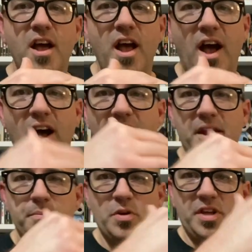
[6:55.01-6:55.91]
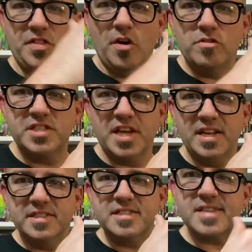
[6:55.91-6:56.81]
and putting those in
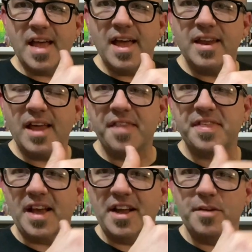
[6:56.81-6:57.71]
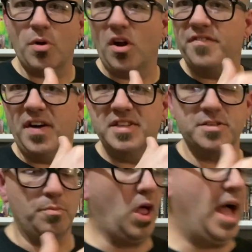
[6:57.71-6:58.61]
instead. I think I could probably find
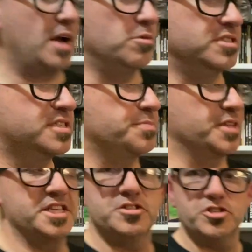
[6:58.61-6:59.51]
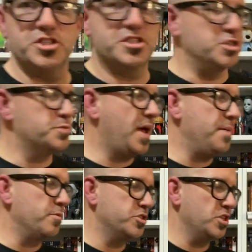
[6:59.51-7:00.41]
some black ones, but these are just those
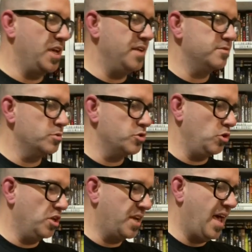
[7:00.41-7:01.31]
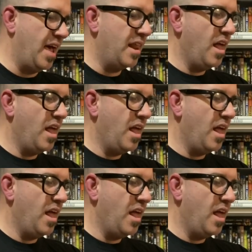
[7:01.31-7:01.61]
paper sleeves, which we'll look at.